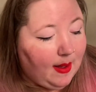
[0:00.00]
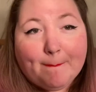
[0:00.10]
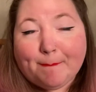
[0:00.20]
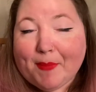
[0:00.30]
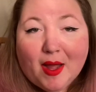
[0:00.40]

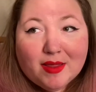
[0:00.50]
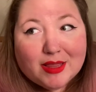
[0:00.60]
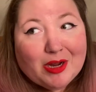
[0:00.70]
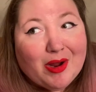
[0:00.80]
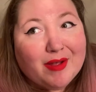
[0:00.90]
But
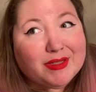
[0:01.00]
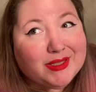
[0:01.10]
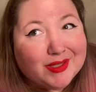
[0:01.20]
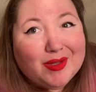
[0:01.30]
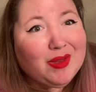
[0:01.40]
there have
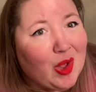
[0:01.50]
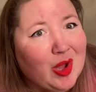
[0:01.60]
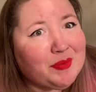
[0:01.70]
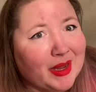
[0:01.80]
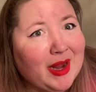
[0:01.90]
still
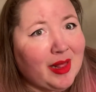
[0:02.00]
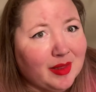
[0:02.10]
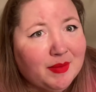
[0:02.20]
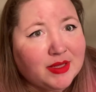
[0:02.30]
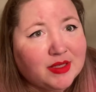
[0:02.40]
long been
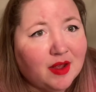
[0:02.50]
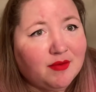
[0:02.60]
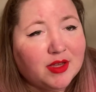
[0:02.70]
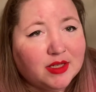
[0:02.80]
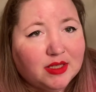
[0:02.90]
elements of
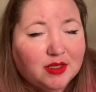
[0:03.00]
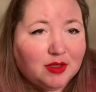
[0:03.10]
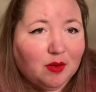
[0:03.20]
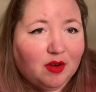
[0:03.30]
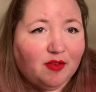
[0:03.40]
this
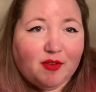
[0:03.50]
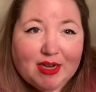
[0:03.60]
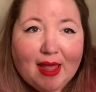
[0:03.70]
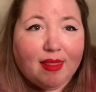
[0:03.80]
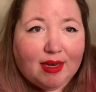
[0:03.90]
sort of
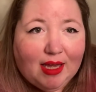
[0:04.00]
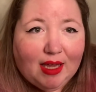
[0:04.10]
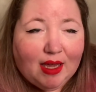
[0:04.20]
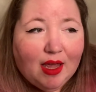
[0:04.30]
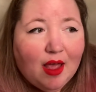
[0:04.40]

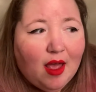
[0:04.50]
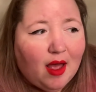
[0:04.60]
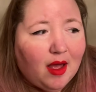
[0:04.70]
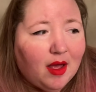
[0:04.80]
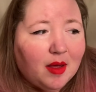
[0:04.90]
fidelity
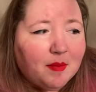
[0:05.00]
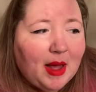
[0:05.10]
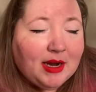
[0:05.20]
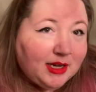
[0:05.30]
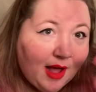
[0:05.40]

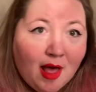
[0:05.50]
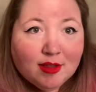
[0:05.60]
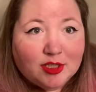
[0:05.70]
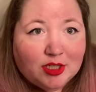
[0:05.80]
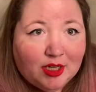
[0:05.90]

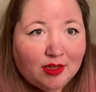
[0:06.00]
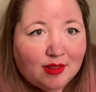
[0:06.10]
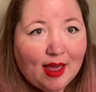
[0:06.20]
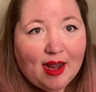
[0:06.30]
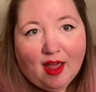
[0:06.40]
ideology
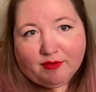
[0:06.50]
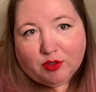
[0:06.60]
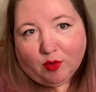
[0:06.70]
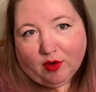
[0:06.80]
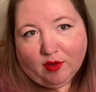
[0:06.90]
that have
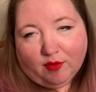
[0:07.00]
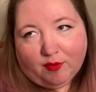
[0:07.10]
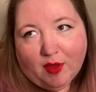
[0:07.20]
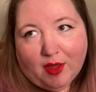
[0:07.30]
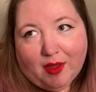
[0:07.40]
sort of
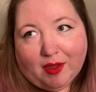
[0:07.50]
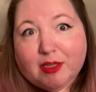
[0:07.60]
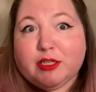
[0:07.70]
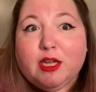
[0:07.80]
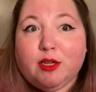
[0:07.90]

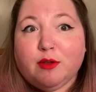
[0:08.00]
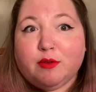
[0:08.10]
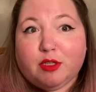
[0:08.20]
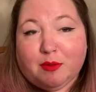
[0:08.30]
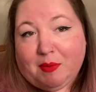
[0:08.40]

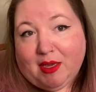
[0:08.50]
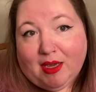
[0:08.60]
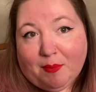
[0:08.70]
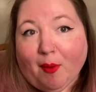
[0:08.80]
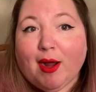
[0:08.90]
continued to
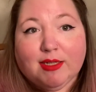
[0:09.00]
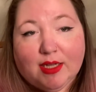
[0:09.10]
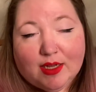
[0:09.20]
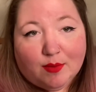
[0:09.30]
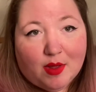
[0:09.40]
be
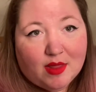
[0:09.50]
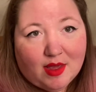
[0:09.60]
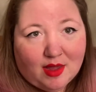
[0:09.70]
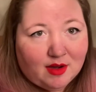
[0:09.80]
present within